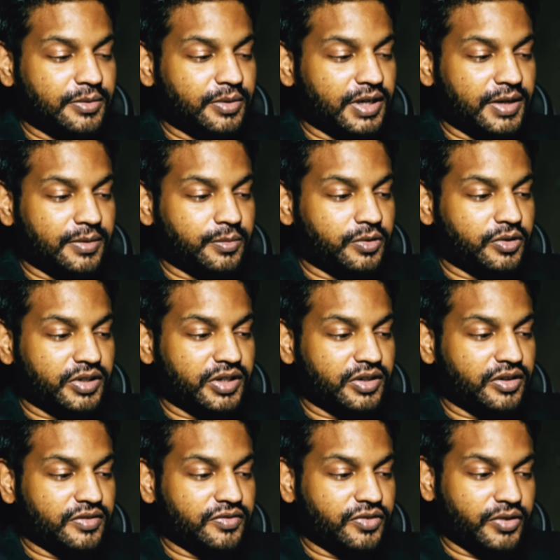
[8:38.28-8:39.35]
when I'm
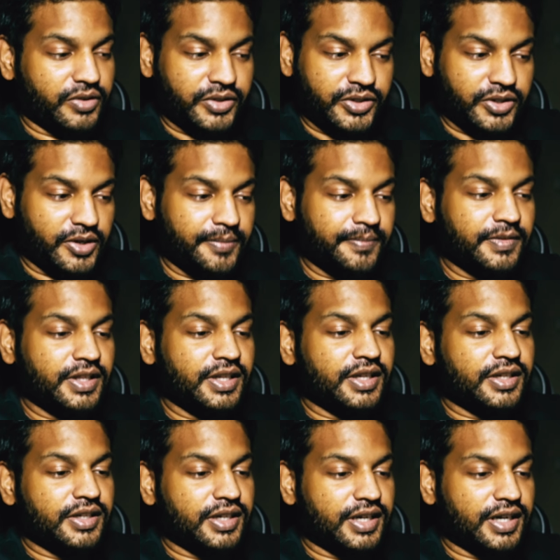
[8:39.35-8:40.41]
working on Photoshop.
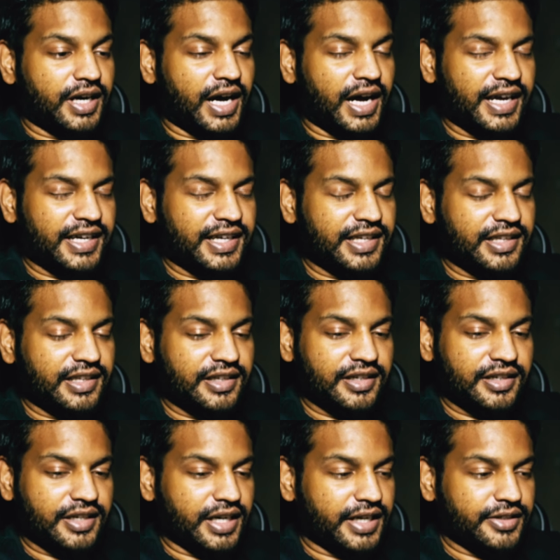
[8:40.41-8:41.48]

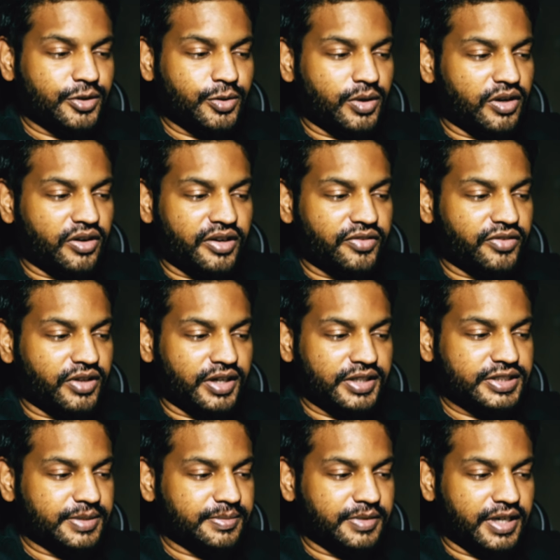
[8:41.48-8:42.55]
I do a lot of
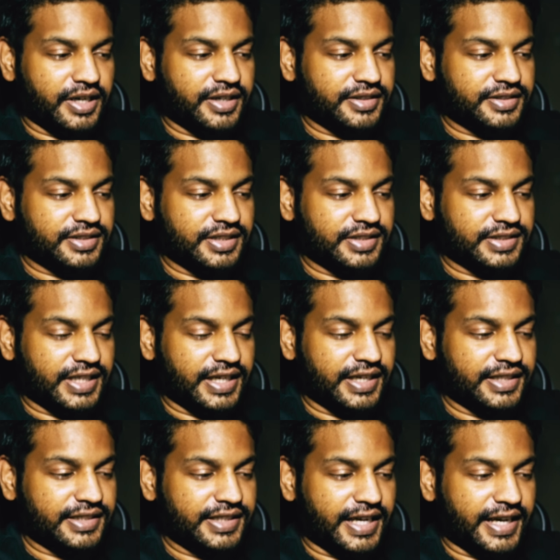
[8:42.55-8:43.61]
concept art
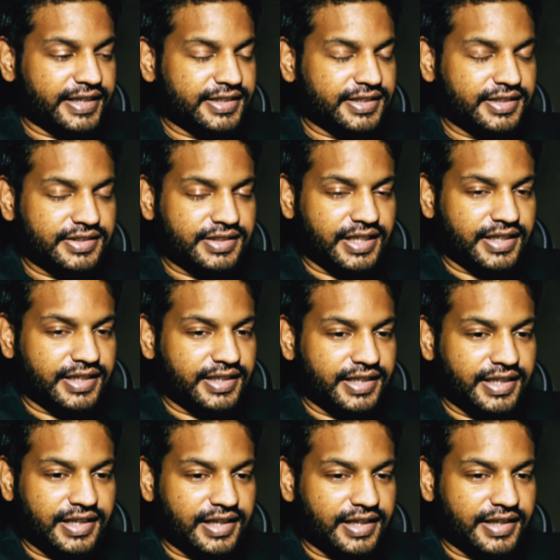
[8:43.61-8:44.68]
design, character design,
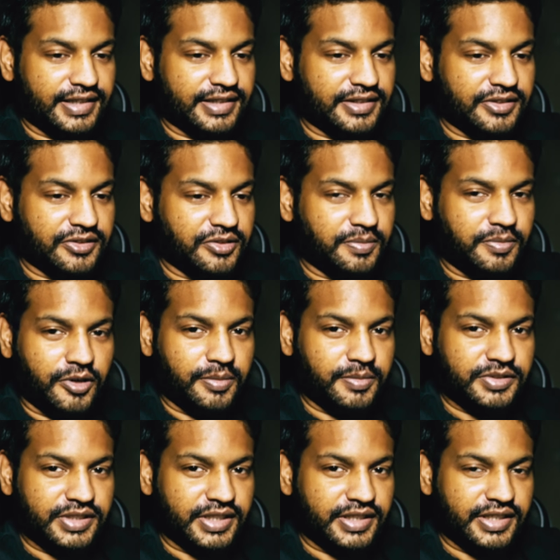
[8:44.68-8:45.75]
and like prop
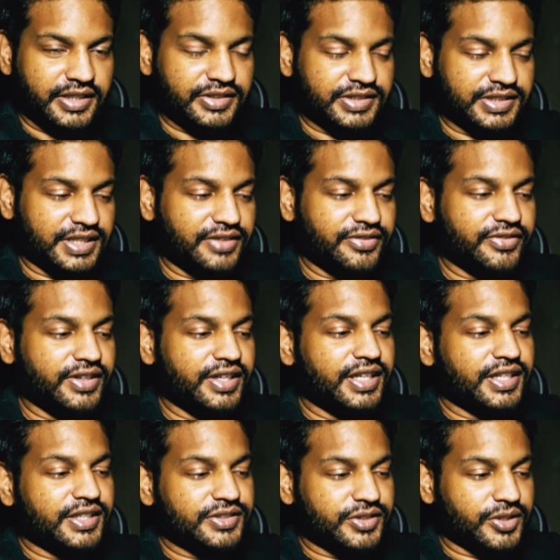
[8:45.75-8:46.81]
design kind of stuff.
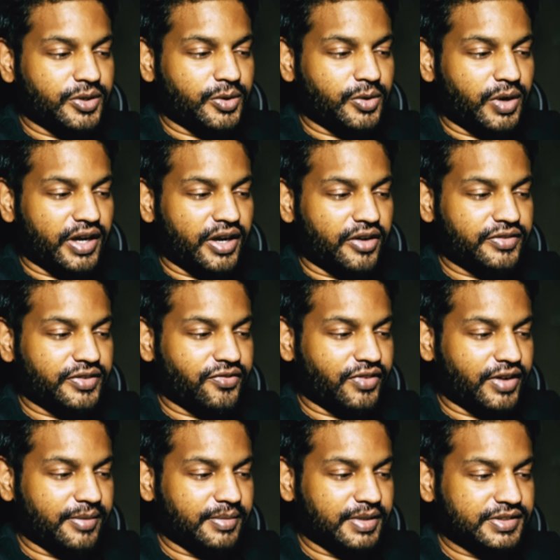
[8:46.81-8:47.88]
So I often
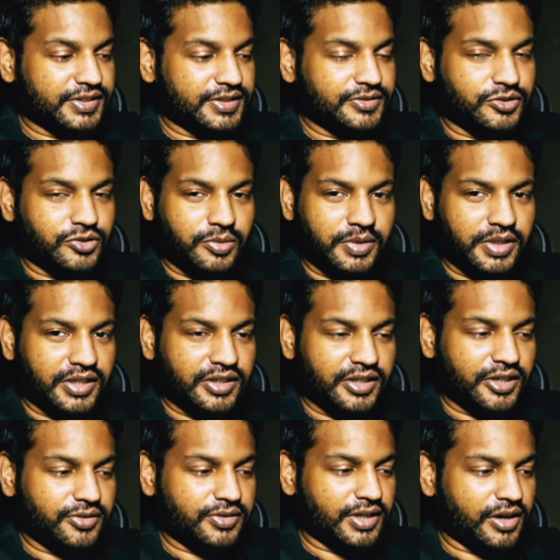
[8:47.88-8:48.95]
find myself zooming in and
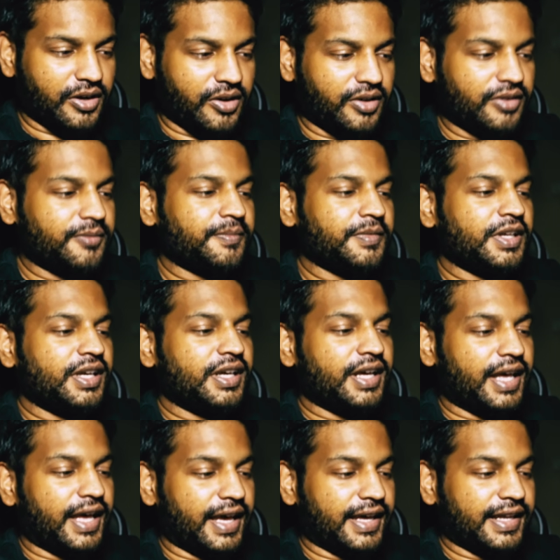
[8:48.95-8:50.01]
out a lot.
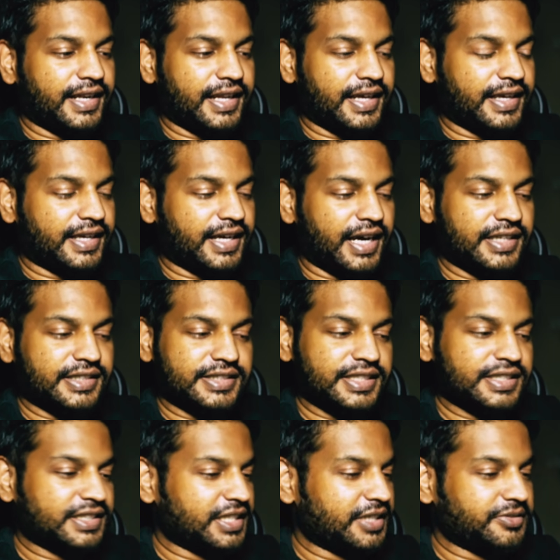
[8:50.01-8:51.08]
And like I
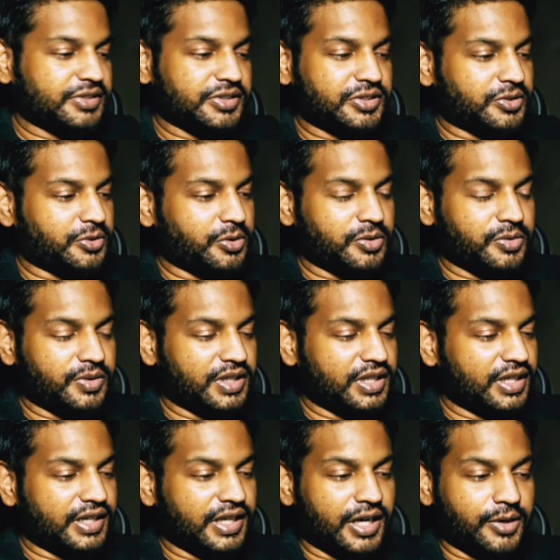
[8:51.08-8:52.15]
just love this scroll wheel
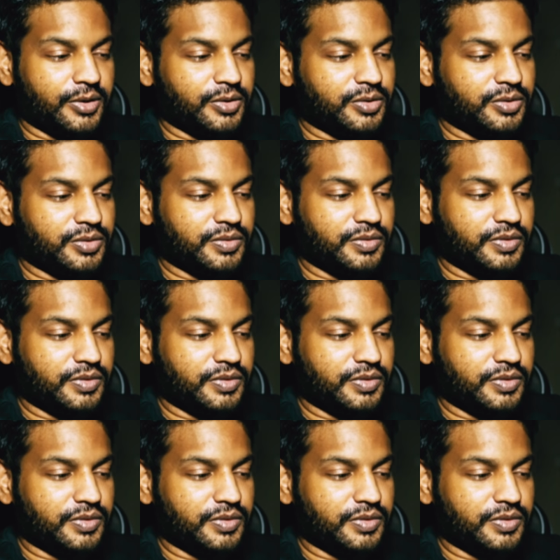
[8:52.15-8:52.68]
and how